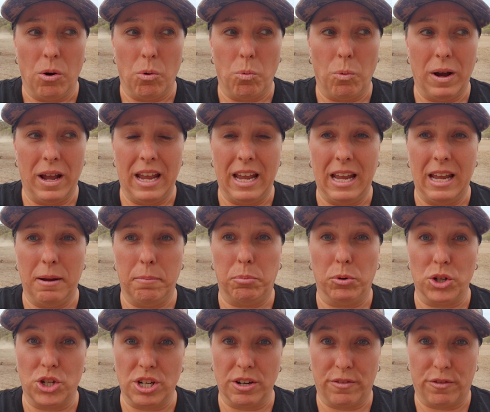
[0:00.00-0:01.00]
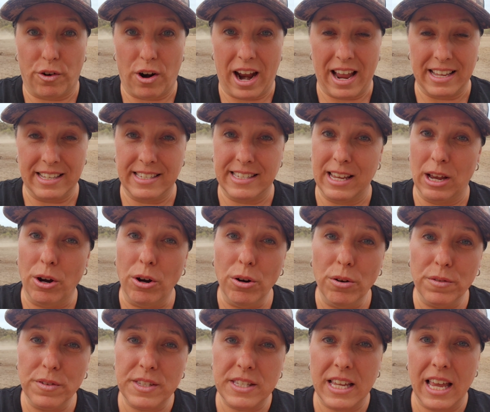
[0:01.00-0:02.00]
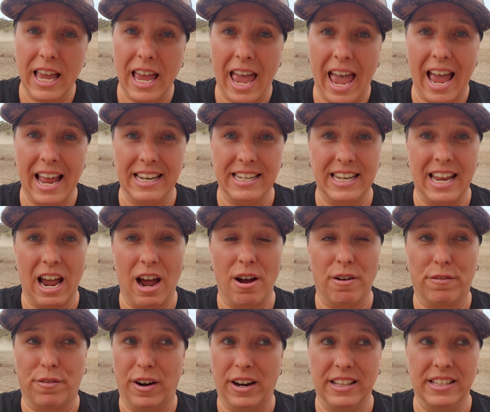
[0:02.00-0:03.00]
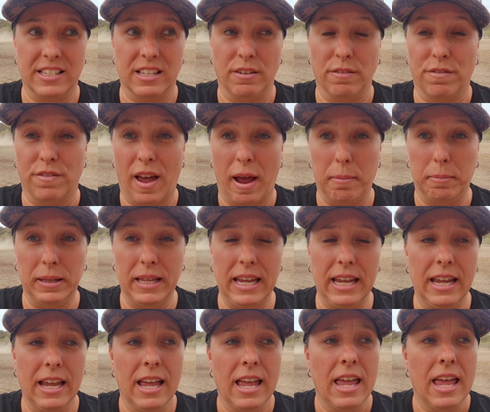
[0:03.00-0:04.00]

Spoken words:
we butcher for ourselves and our friends and family.